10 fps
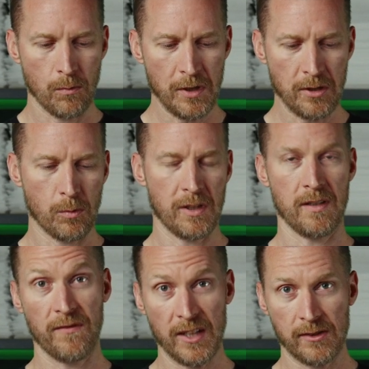We just wanted
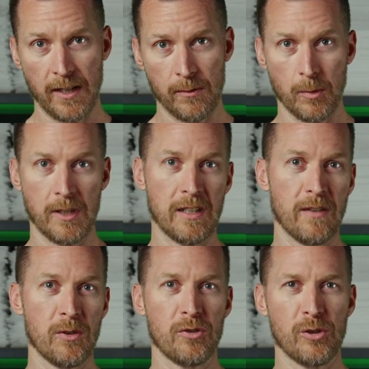to fix that and we wanted to
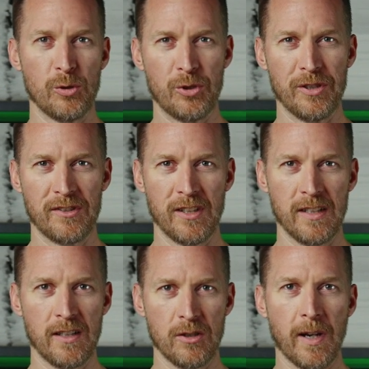give you solutions
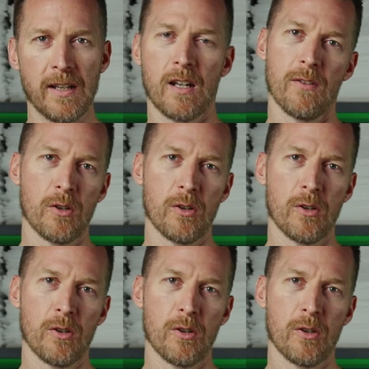that, that you might not have